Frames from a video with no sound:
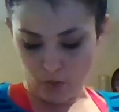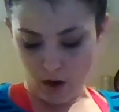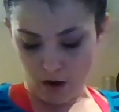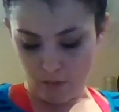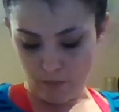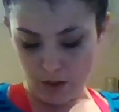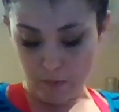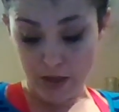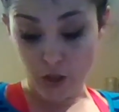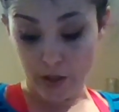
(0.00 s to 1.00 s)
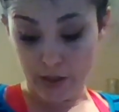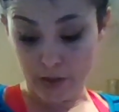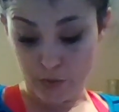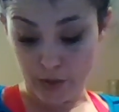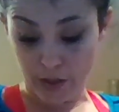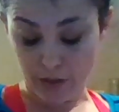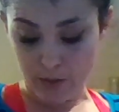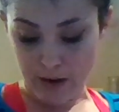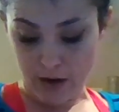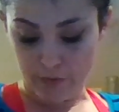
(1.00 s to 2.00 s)
and Medtronic is really good
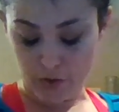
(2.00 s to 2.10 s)
about if